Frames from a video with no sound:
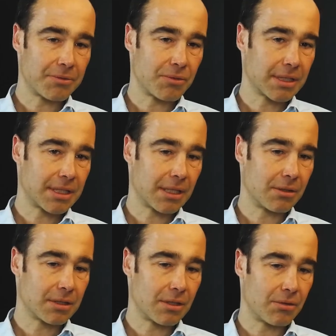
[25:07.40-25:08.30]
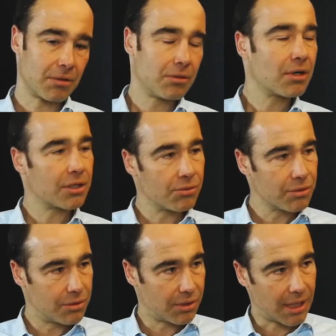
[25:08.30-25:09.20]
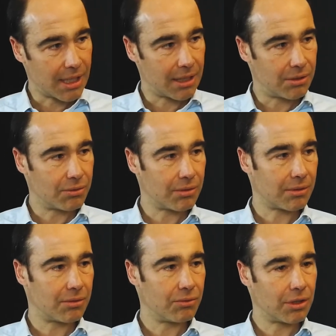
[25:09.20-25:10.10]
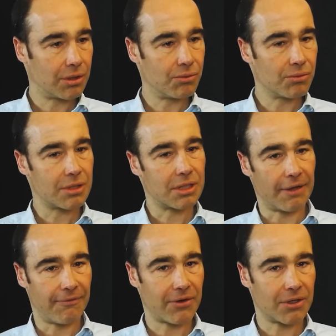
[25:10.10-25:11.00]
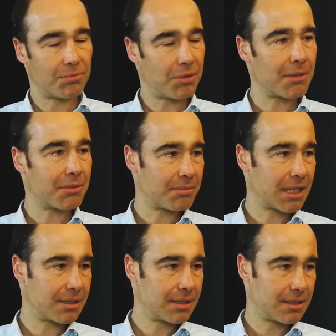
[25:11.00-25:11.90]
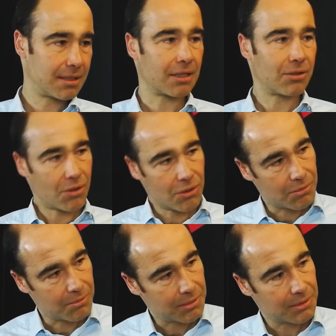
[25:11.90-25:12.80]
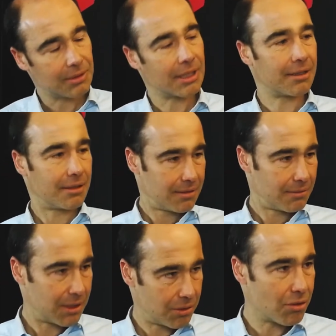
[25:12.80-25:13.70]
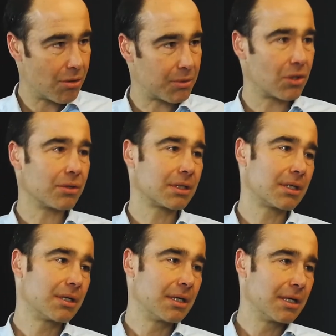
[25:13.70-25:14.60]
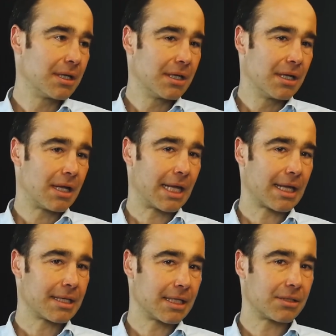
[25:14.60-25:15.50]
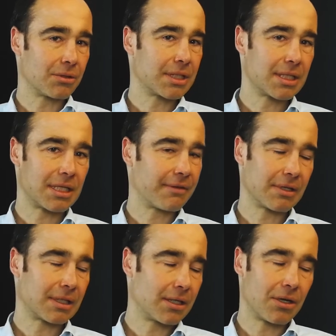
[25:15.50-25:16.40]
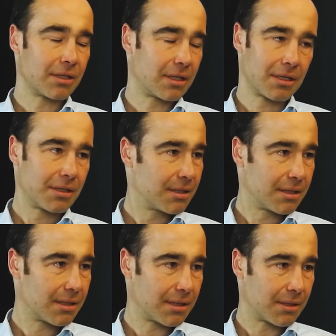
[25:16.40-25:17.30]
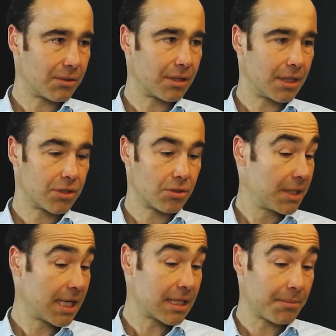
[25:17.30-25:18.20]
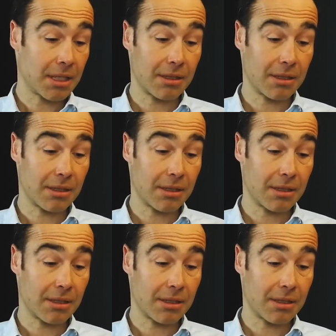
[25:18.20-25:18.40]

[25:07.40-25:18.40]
perhaps one thing also, you are used today to use different payment methods at home than when you go abroad. And I think so. This is definitely not an issue. But yes, I